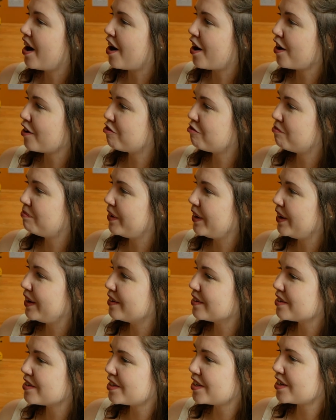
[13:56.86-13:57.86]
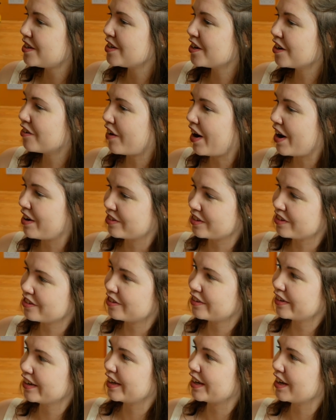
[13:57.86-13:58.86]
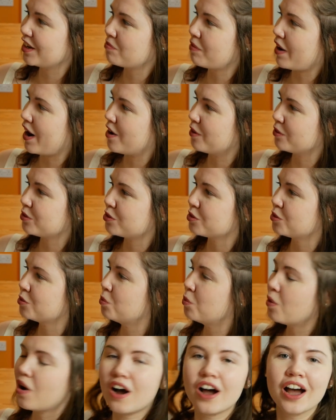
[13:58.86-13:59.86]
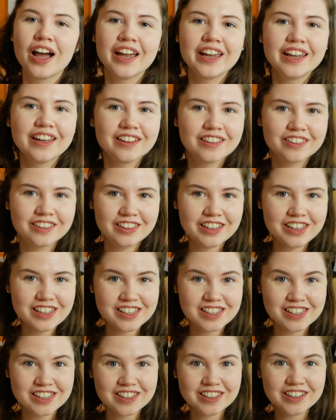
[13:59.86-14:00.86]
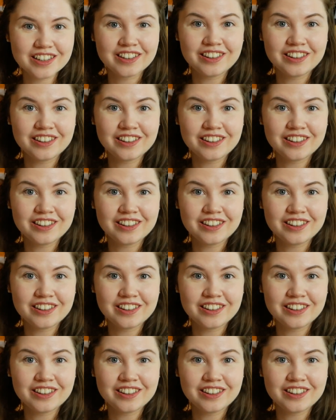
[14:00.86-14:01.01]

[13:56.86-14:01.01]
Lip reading: I've been sitting around and thinking about why this